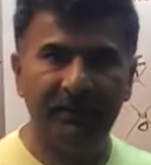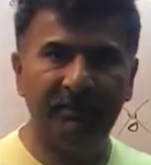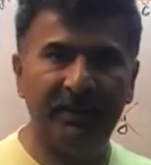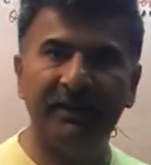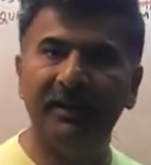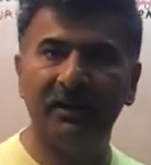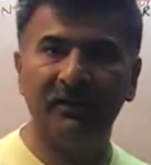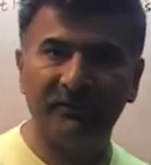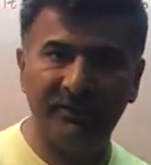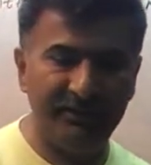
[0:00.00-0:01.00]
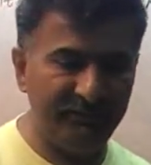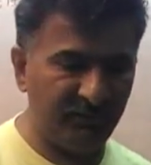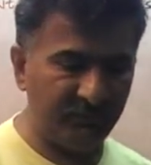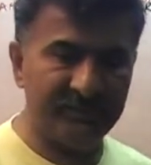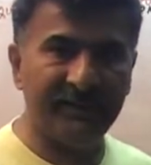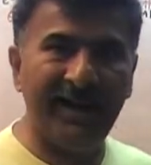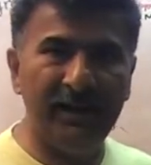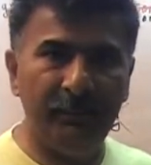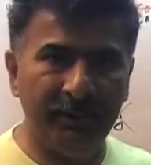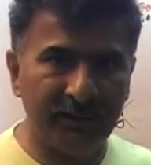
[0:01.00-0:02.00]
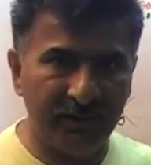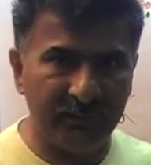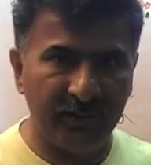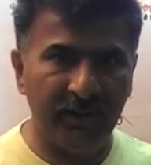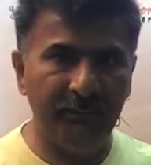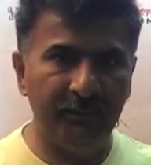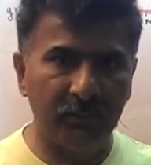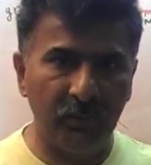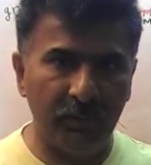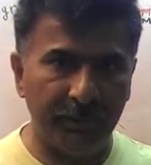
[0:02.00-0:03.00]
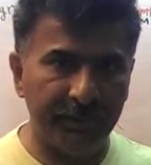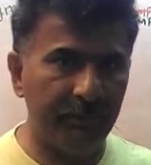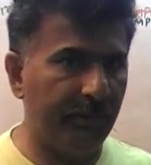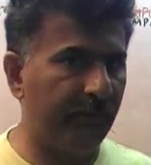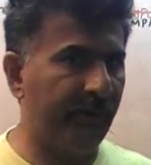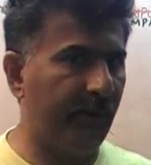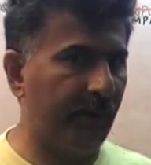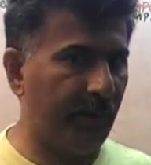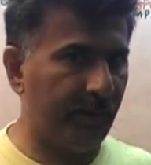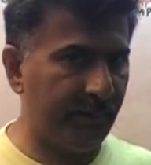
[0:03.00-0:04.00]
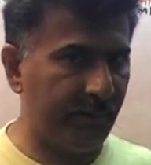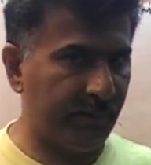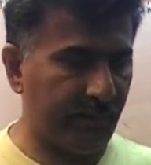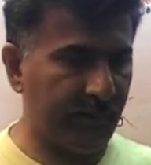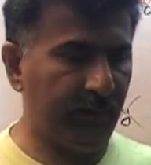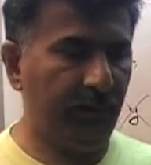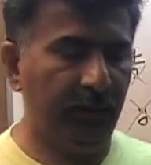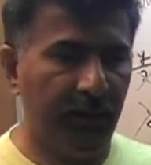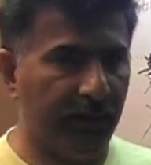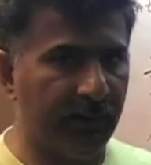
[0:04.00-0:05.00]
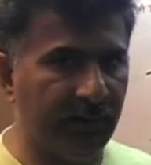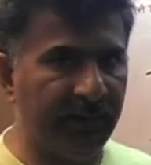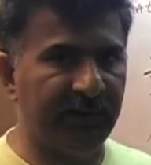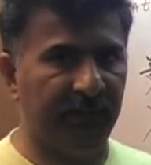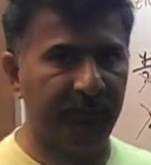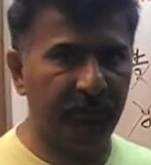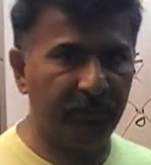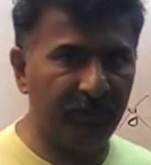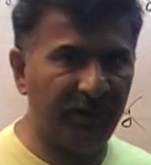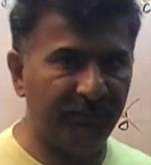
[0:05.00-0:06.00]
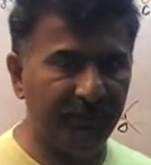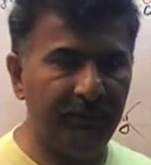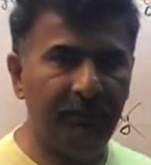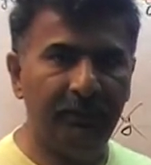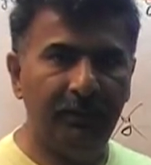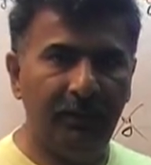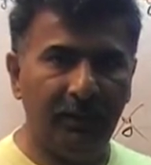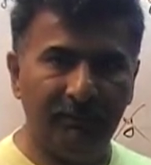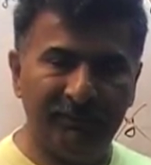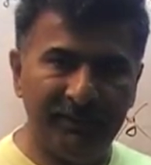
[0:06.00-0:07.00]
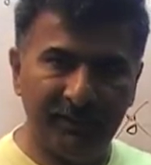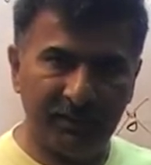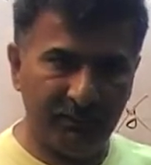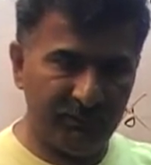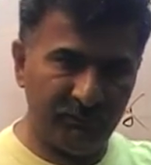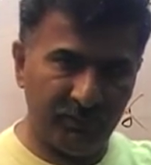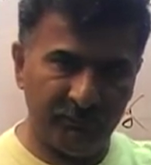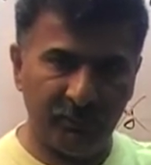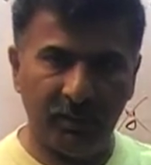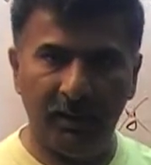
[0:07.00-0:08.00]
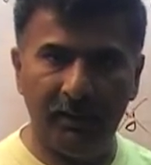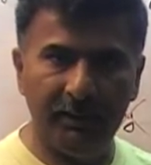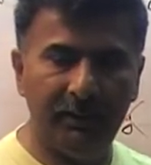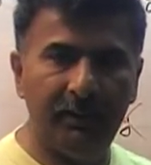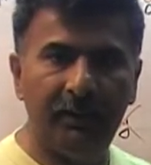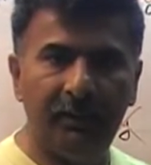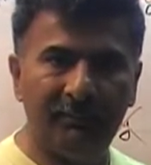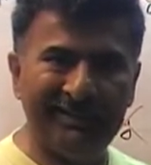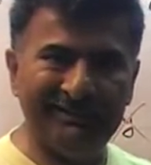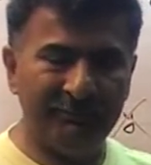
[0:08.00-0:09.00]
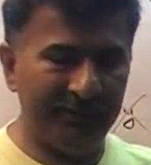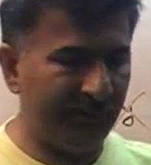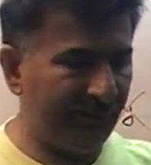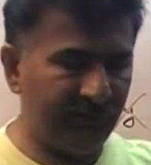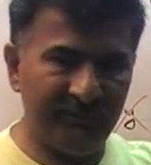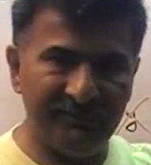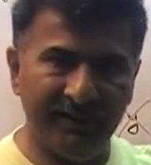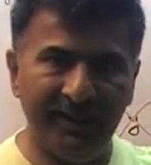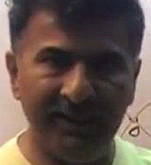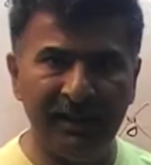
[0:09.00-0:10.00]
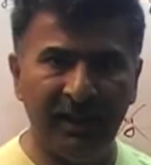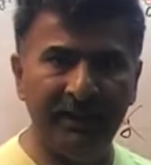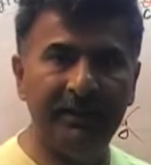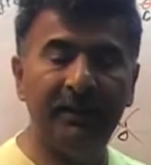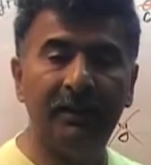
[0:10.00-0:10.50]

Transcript: and they might not understand these expressions. I live in the country, I live in a rural area where we have a lot of deer, and at night time when you're driving, and if a deer comes in front of your car, when the deer sees the headlight,